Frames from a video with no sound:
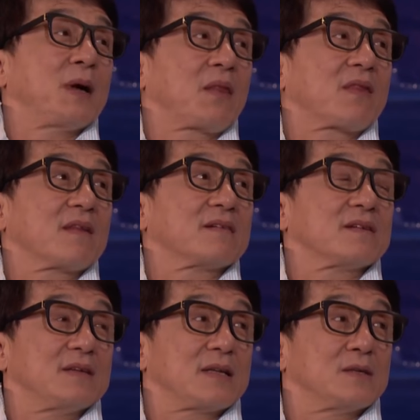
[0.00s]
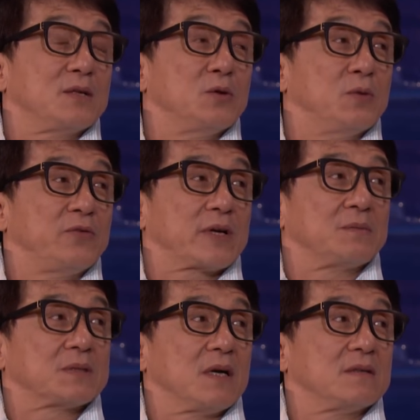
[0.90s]
month, another new movie
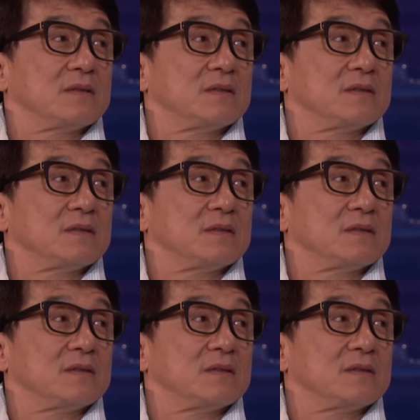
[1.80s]
comes out.